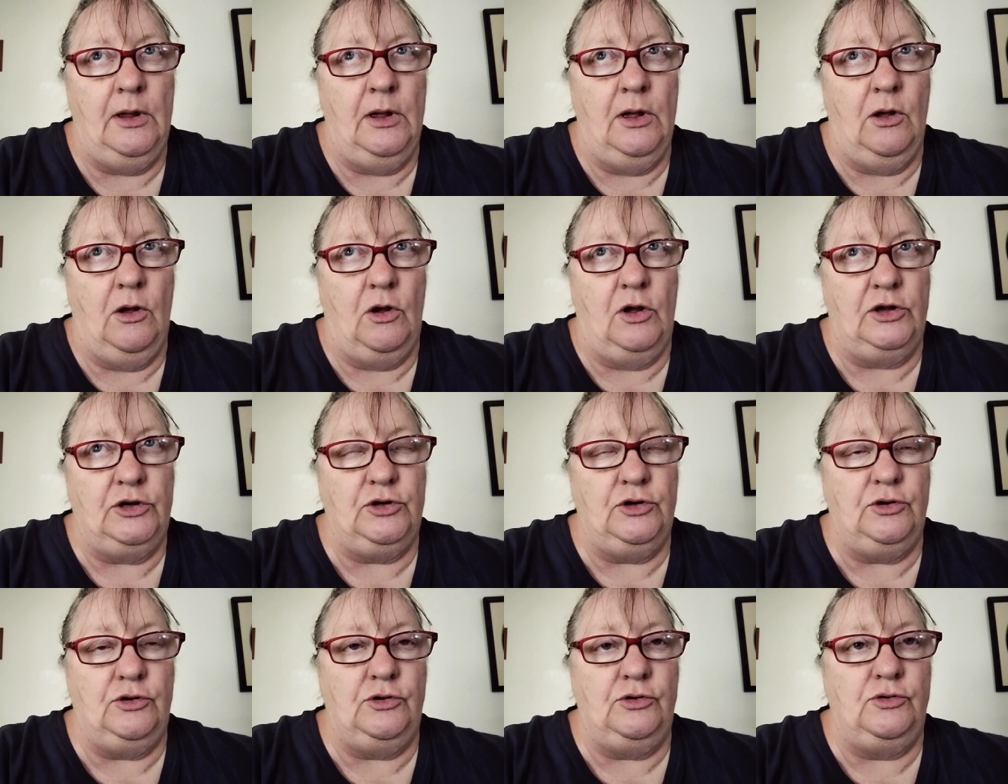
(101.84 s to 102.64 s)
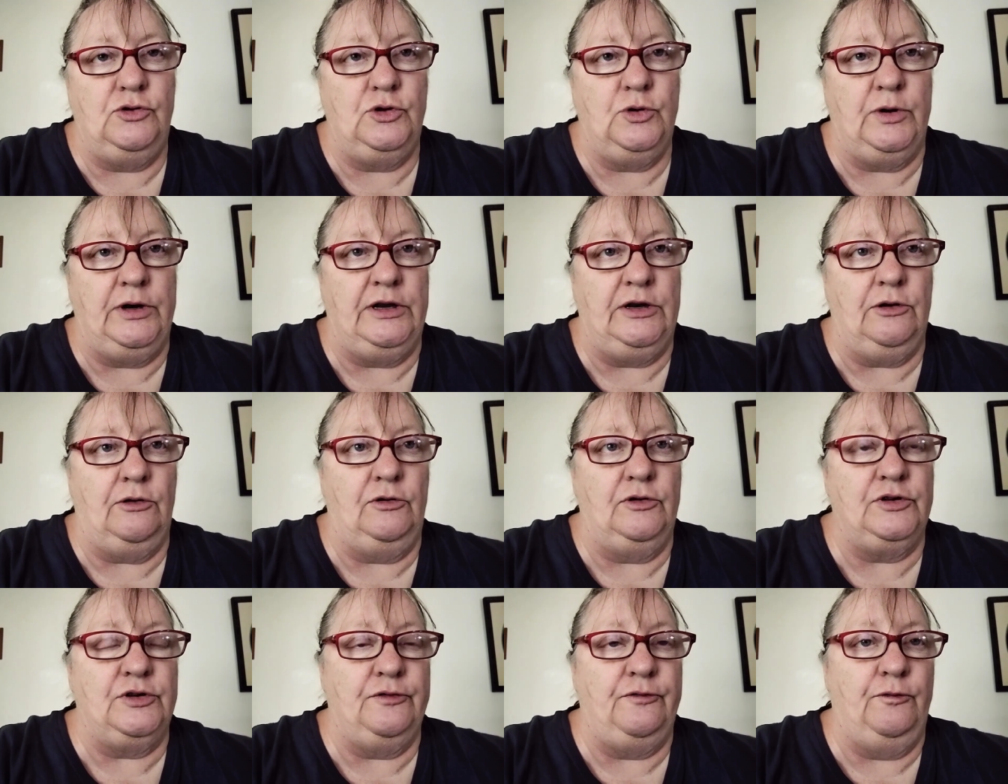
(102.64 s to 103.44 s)
I do
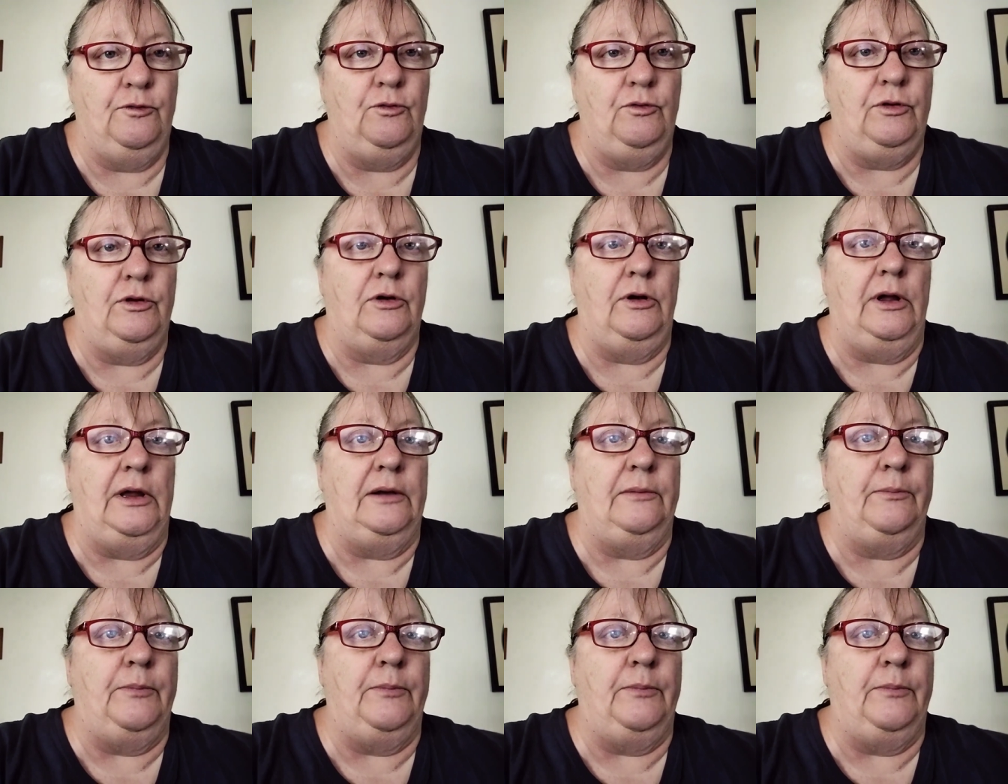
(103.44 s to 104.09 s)
$20 a fortnight,